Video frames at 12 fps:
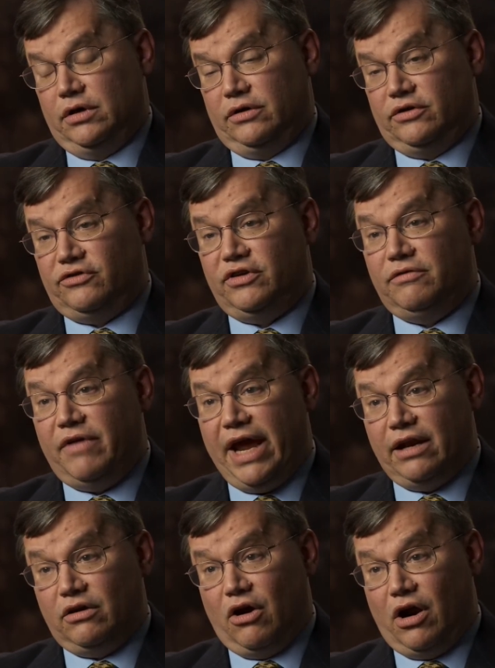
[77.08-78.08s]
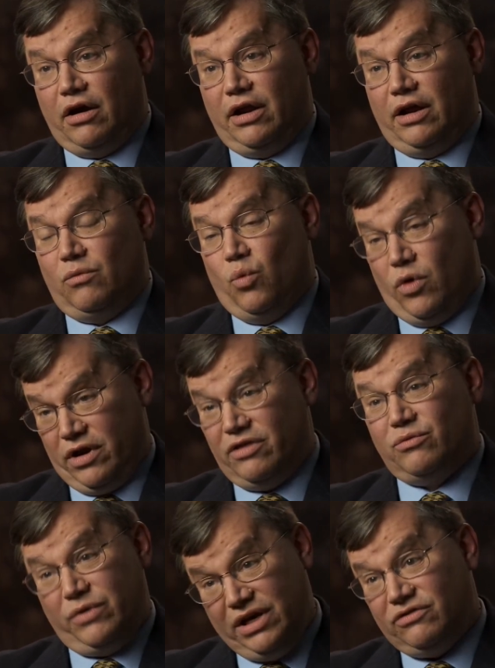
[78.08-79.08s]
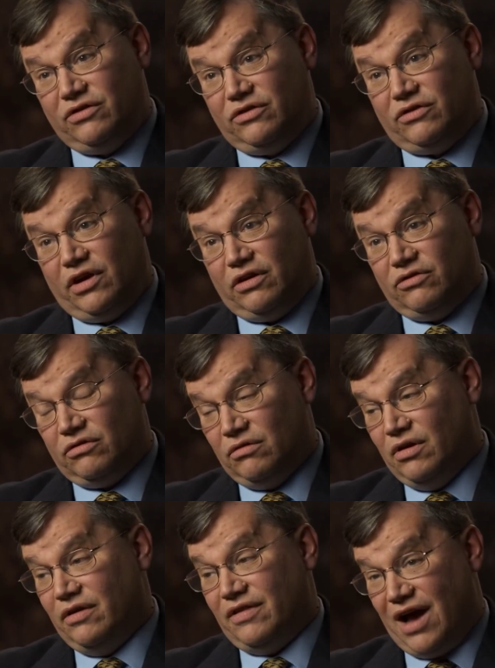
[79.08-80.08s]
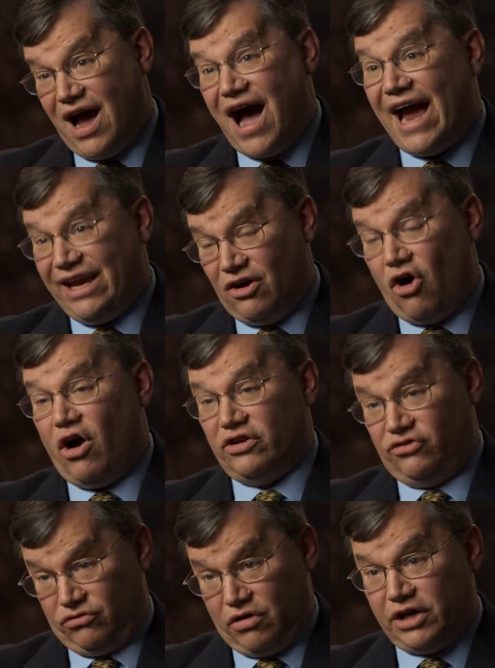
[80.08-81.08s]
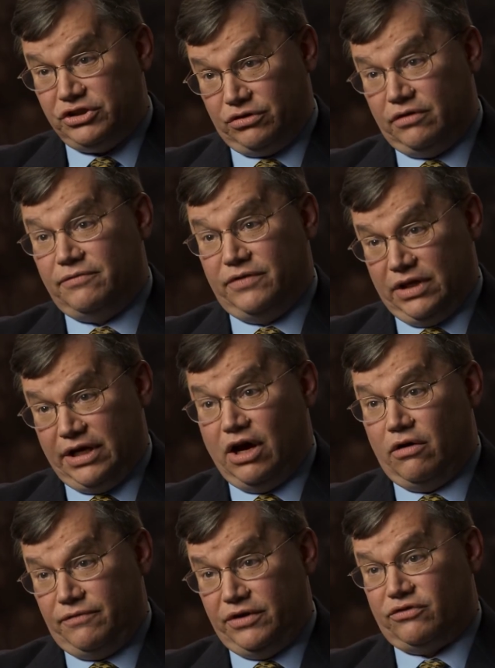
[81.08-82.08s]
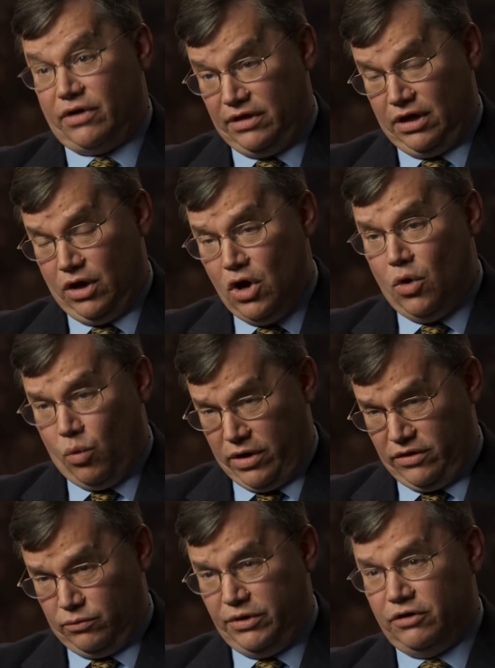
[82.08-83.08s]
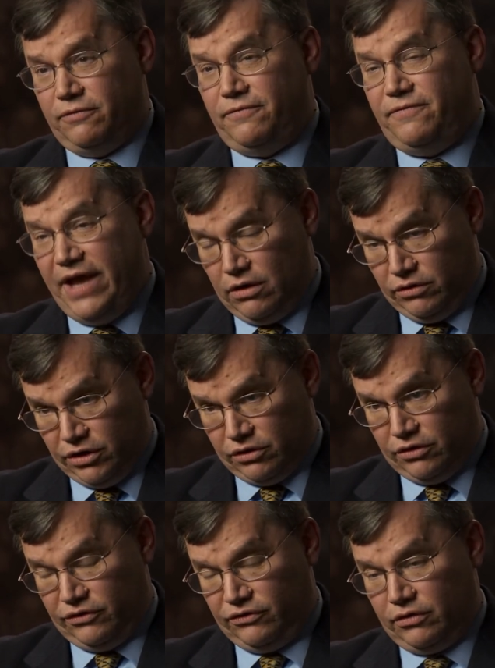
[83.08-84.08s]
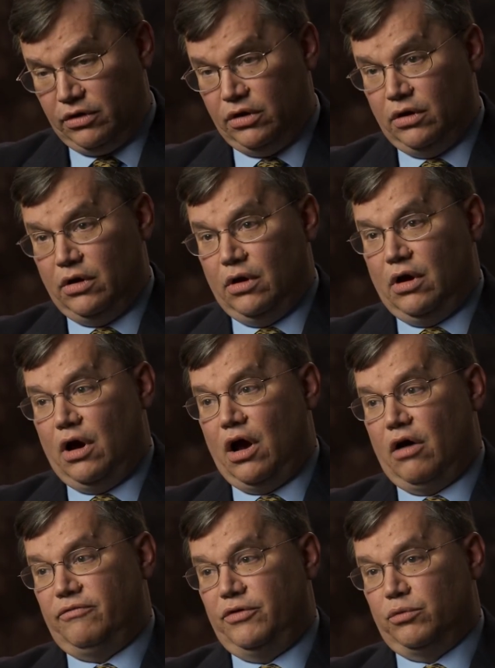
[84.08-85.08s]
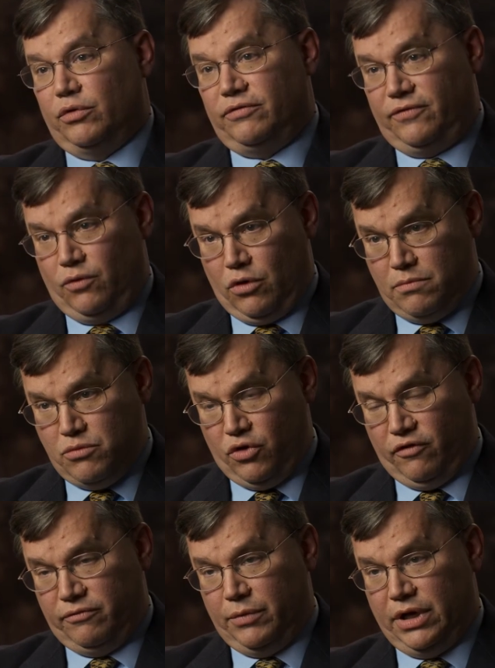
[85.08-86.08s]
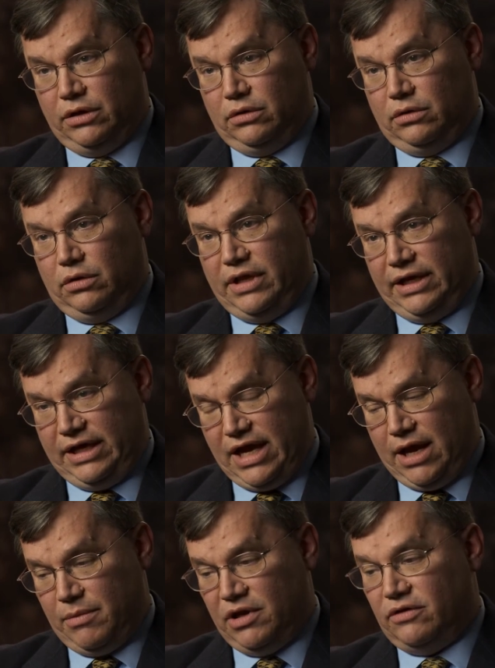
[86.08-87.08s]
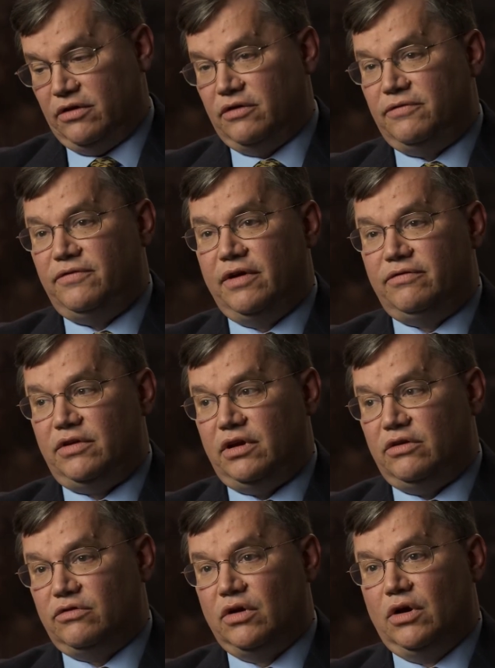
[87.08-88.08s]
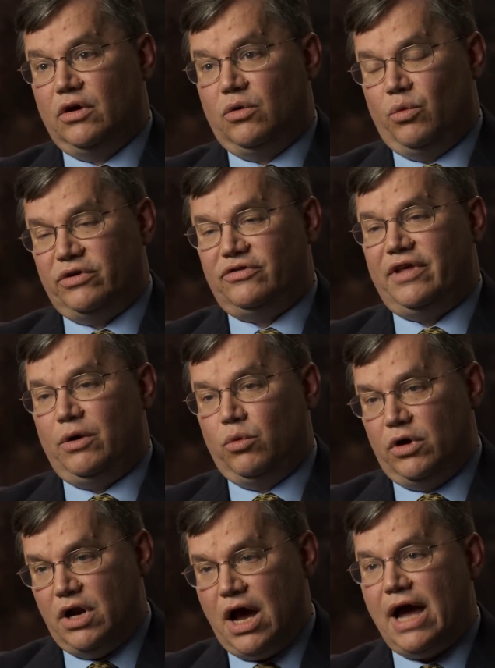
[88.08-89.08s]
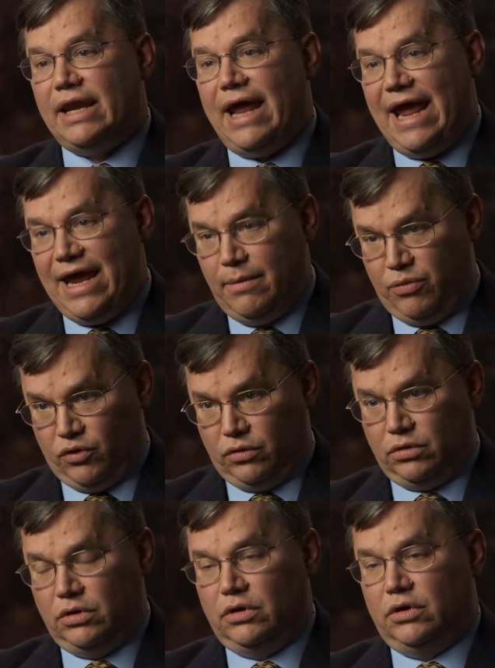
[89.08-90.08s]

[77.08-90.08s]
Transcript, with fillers: to see Vanguard. And one of the reasons is the high cost structure of Philadelphia. So I think one of the real failures of the reform movement that came into the 50s was they were not able